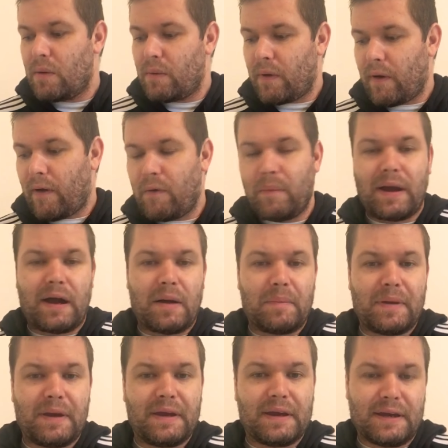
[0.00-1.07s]
I'll be
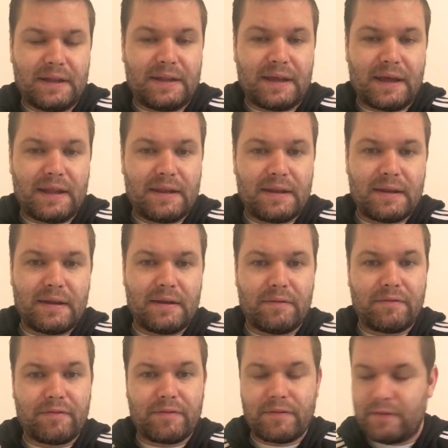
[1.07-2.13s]
happy and content if
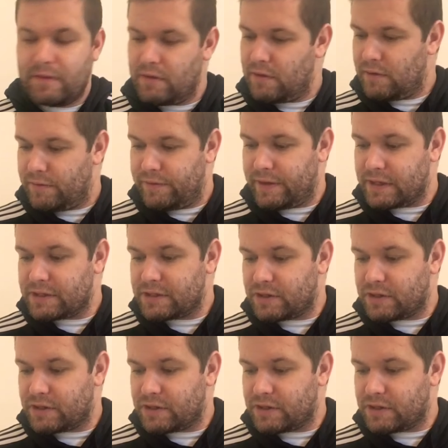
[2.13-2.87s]
this